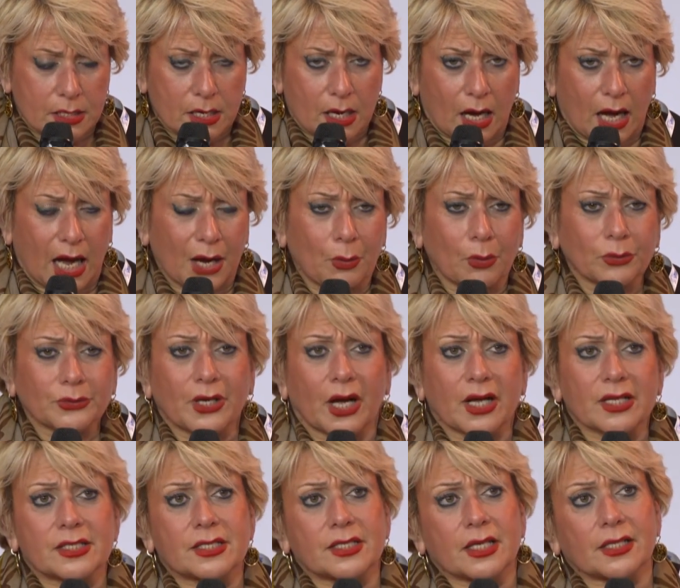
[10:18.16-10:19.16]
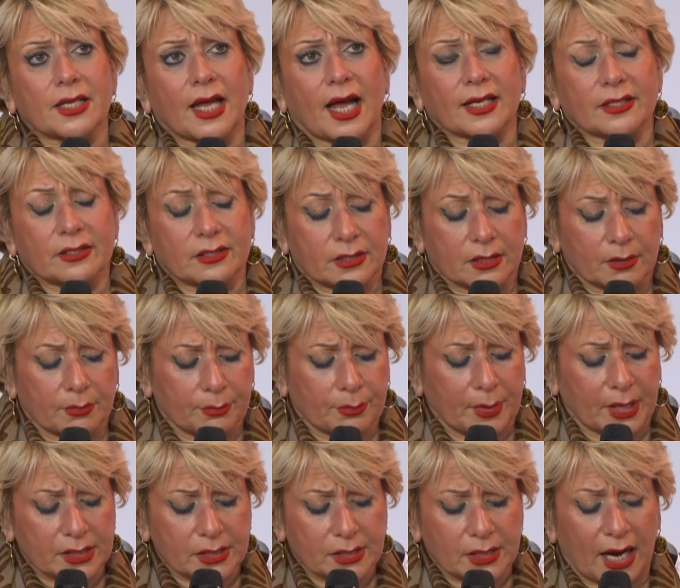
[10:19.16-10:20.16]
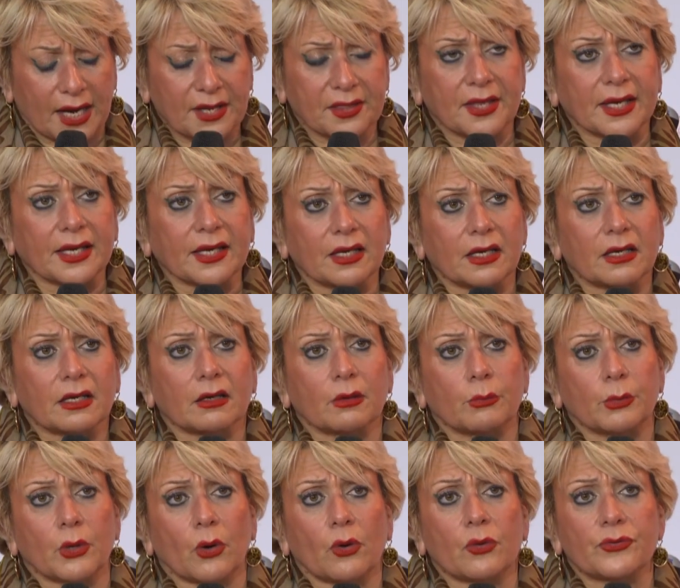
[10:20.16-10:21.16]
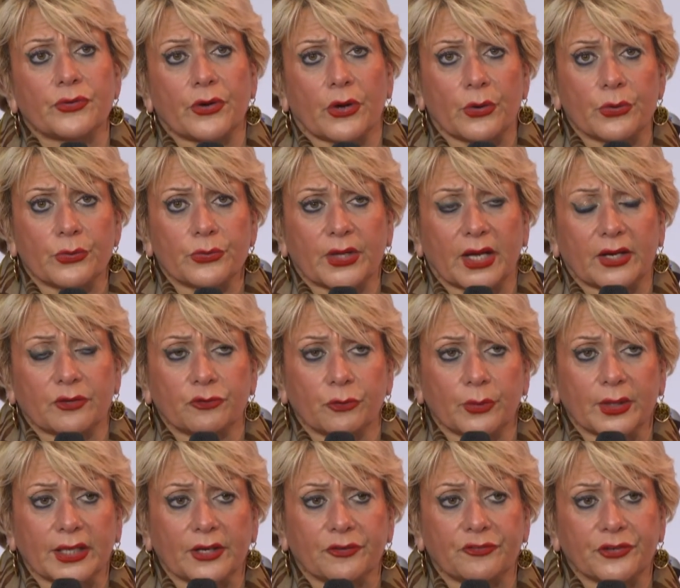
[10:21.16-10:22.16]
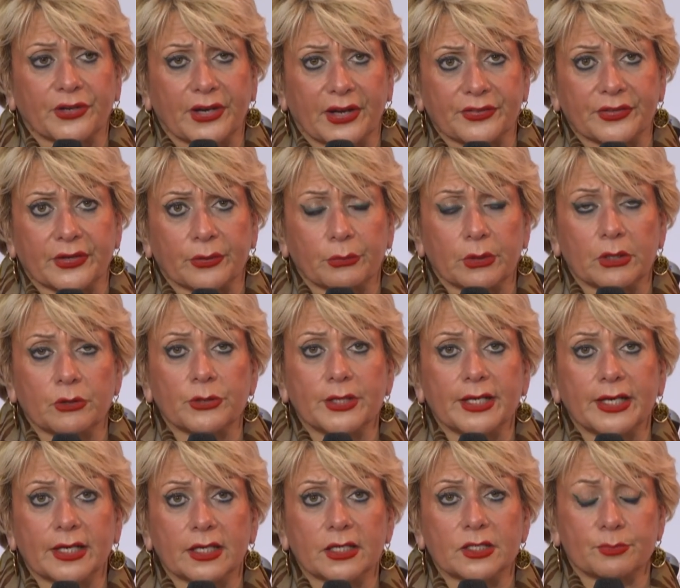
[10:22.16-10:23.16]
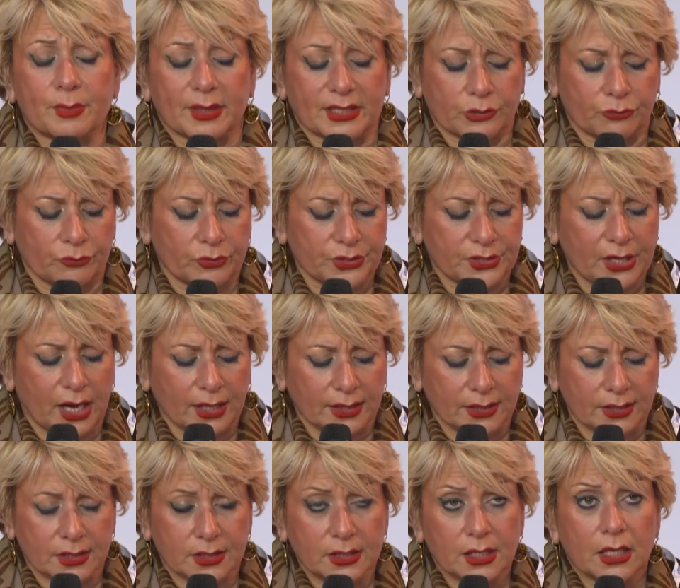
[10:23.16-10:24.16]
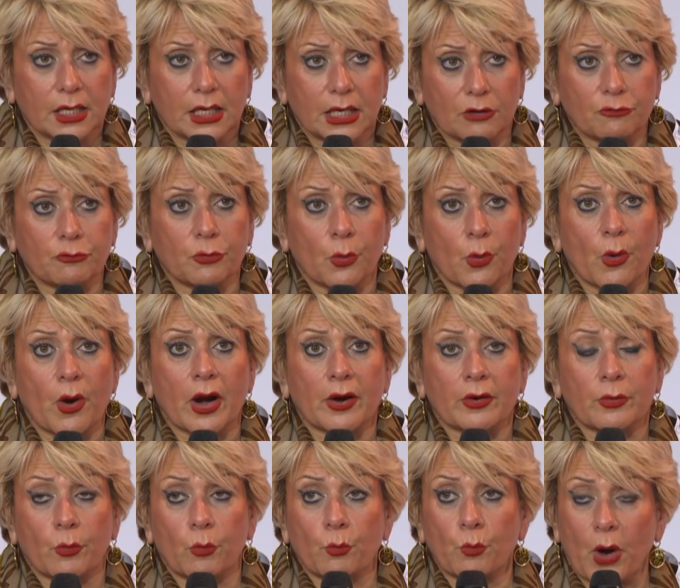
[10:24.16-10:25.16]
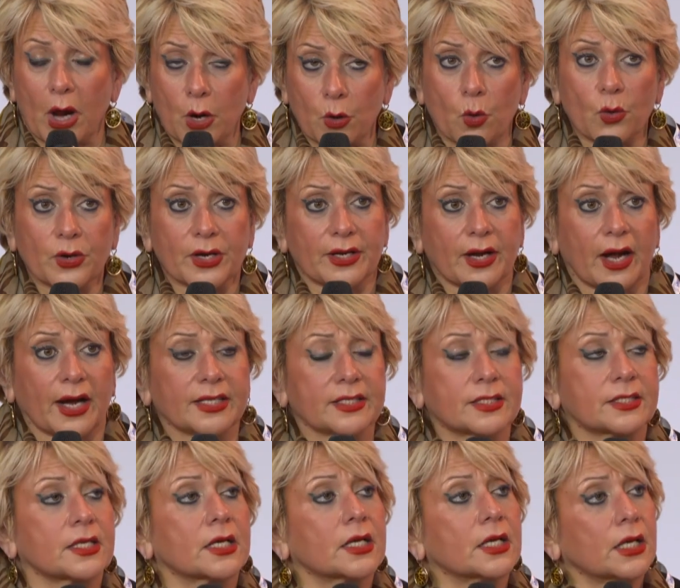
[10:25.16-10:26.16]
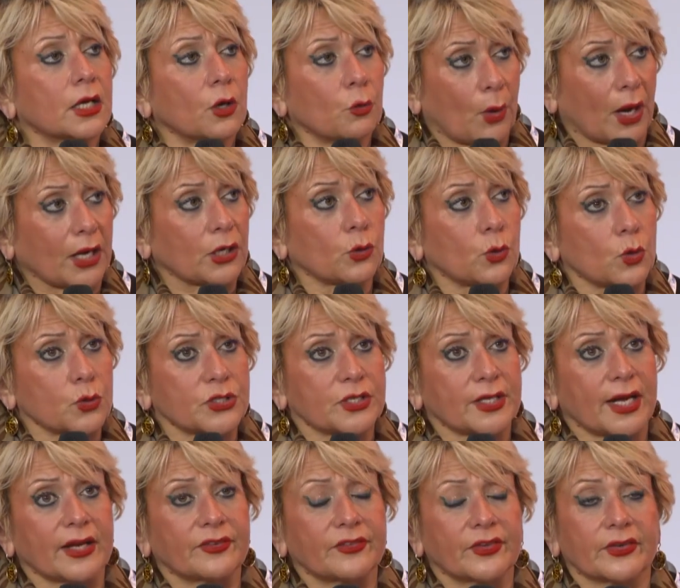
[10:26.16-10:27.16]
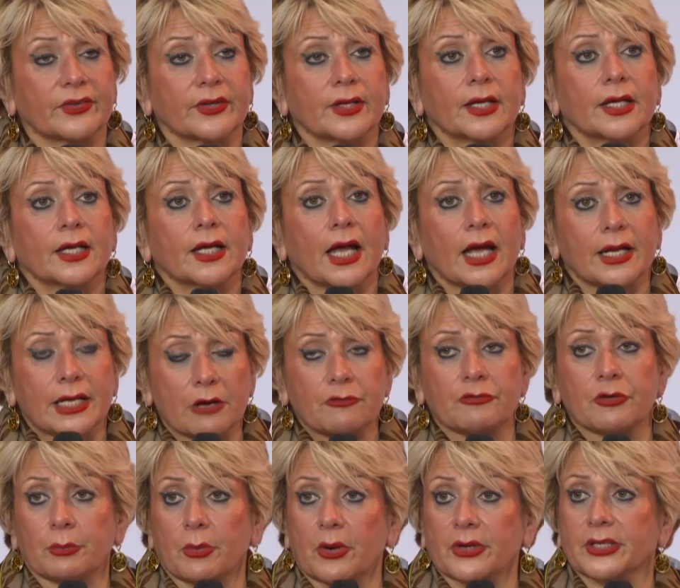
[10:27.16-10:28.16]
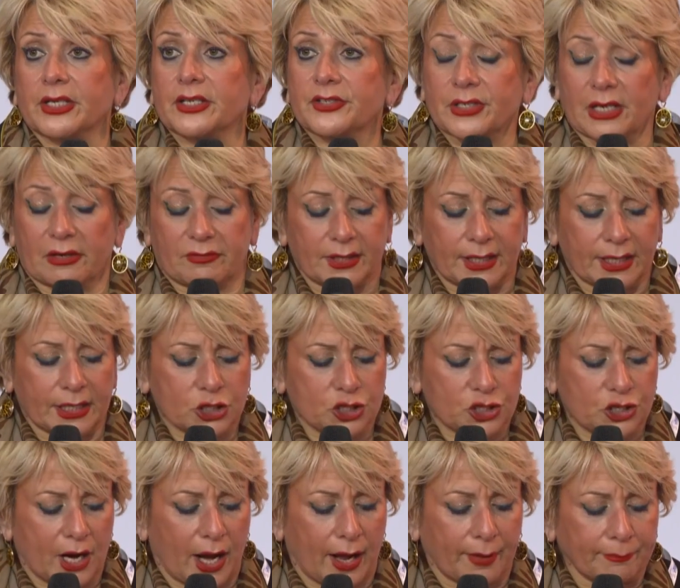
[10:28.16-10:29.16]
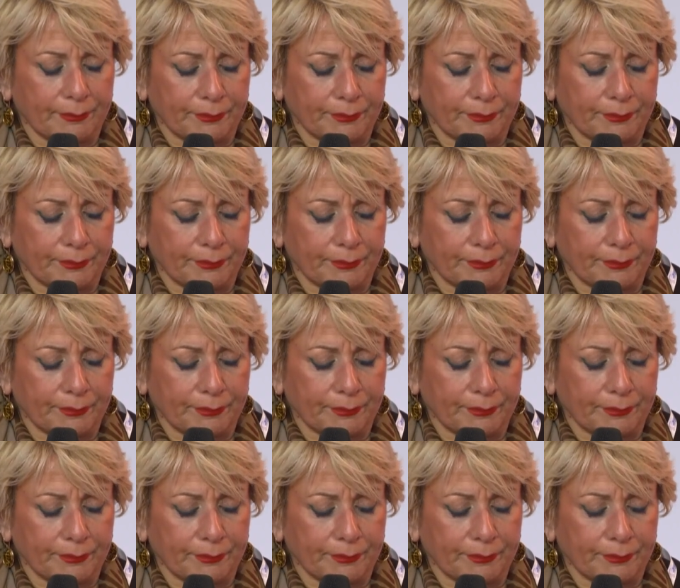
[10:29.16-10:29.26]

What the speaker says: I won't answer that, but I think we all know that doing it together will yield better results if we were well organized, well coordinated, and everybody is giving his share.